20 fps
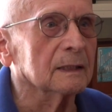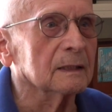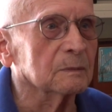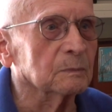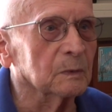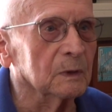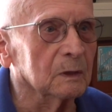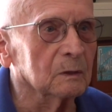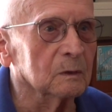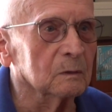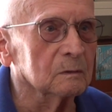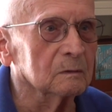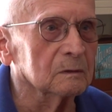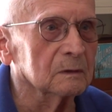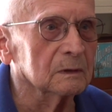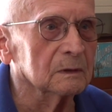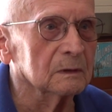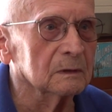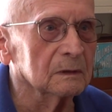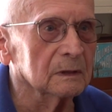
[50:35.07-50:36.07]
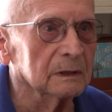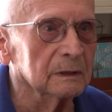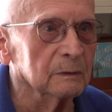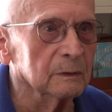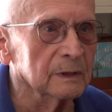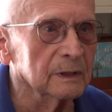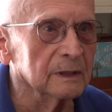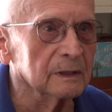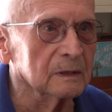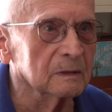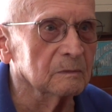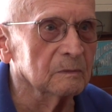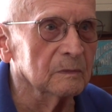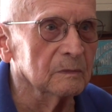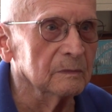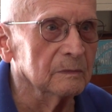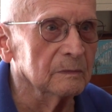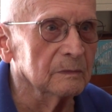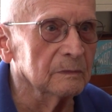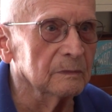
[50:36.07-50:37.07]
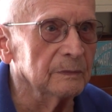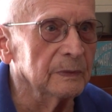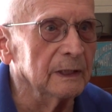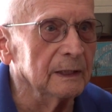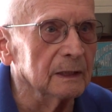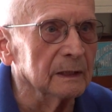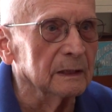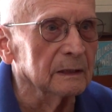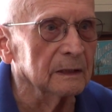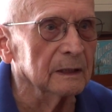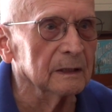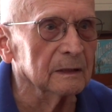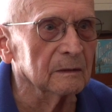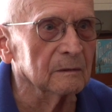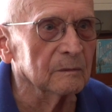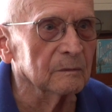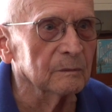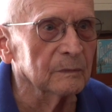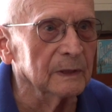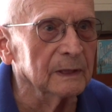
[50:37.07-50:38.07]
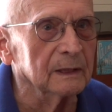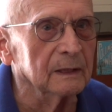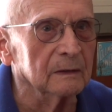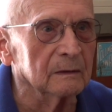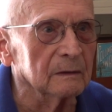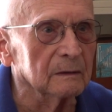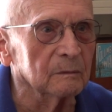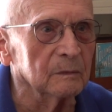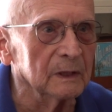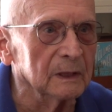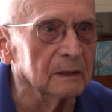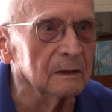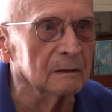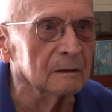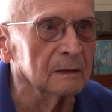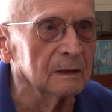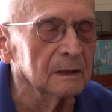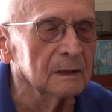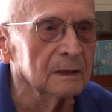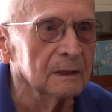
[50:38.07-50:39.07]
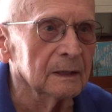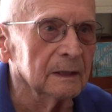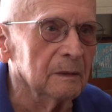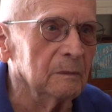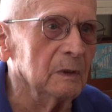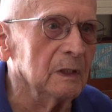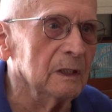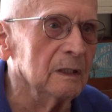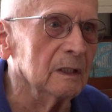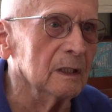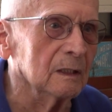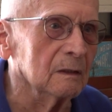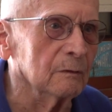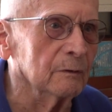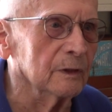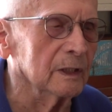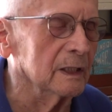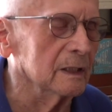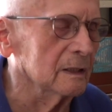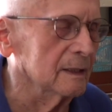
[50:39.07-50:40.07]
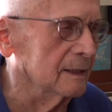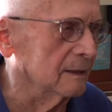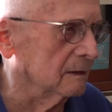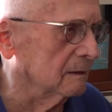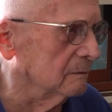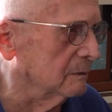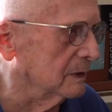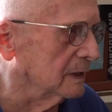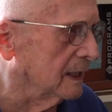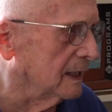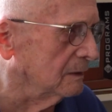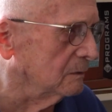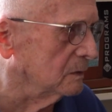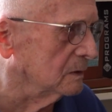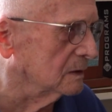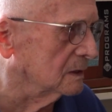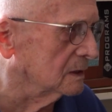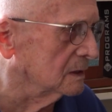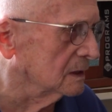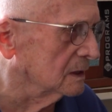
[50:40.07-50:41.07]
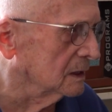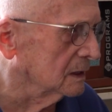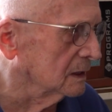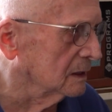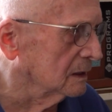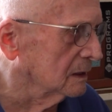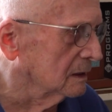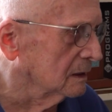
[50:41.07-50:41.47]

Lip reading: explode. It was just big, getting bigger and bigger. I mean, you got to figure that when I was,